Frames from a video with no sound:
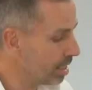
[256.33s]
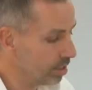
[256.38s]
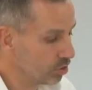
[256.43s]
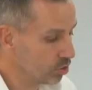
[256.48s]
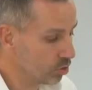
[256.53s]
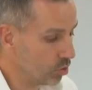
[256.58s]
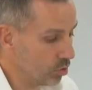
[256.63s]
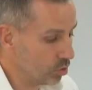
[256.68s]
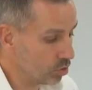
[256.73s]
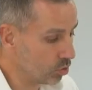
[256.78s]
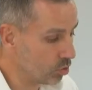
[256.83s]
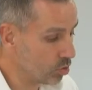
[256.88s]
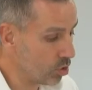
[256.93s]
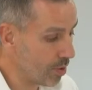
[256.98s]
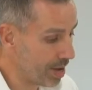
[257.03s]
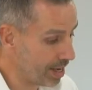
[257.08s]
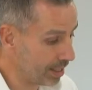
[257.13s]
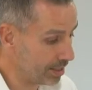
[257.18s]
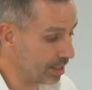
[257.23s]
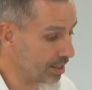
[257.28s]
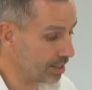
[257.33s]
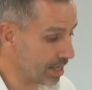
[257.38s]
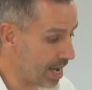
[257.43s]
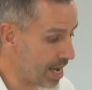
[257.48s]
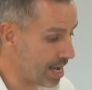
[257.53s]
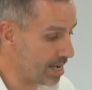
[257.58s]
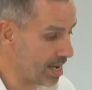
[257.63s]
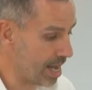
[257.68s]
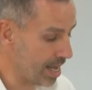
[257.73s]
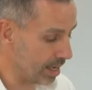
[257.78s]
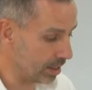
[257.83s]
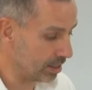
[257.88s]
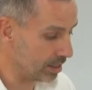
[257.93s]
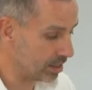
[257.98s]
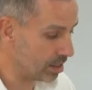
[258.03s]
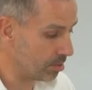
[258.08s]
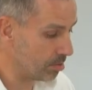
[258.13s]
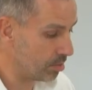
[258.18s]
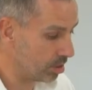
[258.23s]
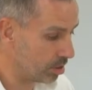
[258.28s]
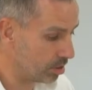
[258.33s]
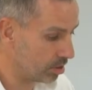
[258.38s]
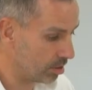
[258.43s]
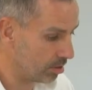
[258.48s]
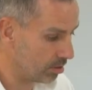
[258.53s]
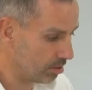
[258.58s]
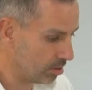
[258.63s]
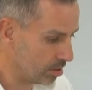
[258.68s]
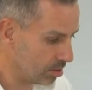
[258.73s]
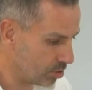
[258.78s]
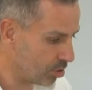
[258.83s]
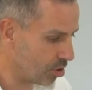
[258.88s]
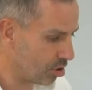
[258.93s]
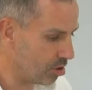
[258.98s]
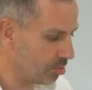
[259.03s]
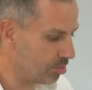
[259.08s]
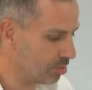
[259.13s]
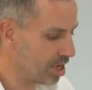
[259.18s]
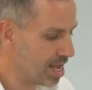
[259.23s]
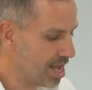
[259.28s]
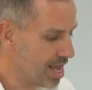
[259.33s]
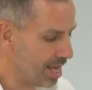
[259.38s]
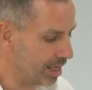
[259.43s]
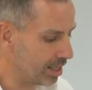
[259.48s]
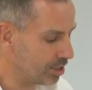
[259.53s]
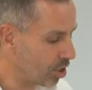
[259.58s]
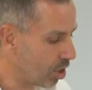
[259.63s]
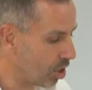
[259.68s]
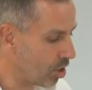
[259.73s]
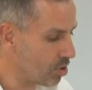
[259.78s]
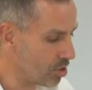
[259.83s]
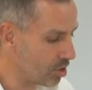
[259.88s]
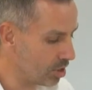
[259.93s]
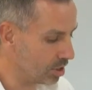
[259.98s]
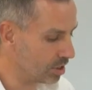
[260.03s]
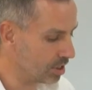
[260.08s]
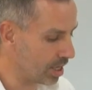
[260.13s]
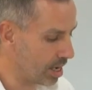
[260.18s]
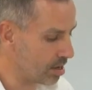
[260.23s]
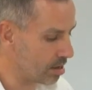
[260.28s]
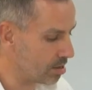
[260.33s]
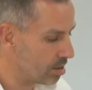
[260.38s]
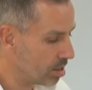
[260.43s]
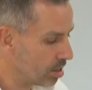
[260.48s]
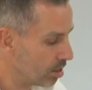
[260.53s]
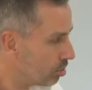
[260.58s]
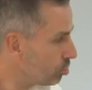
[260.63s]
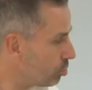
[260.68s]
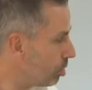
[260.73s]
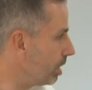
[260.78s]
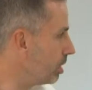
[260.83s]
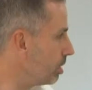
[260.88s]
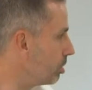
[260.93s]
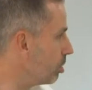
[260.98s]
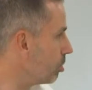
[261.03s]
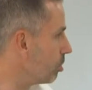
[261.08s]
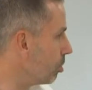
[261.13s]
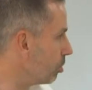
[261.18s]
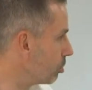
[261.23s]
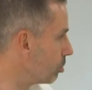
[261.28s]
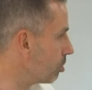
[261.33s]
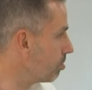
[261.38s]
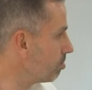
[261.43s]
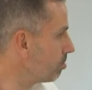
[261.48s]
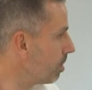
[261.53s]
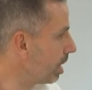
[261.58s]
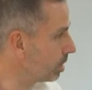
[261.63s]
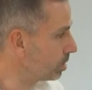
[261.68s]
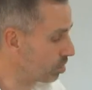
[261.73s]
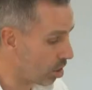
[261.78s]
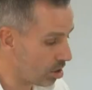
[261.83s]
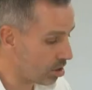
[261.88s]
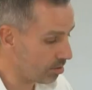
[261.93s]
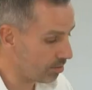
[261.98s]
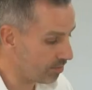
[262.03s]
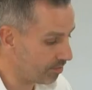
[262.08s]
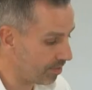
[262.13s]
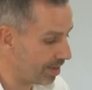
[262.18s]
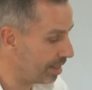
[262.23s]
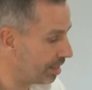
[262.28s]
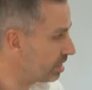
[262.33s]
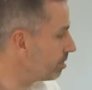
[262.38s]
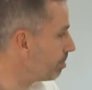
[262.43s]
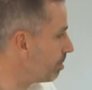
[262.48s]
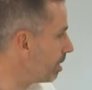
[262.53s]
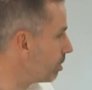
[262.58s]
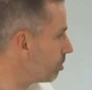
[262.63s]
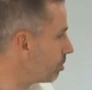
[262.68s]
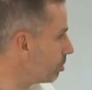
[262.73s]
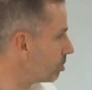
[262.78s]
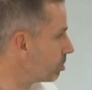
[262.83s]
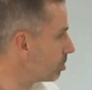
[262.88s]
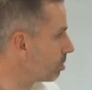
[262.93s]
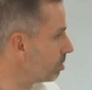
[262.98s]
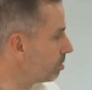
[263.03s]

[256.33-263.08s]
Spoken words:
So UX design in its simplest terms is how the designer treats the user. It's how it feels to be a user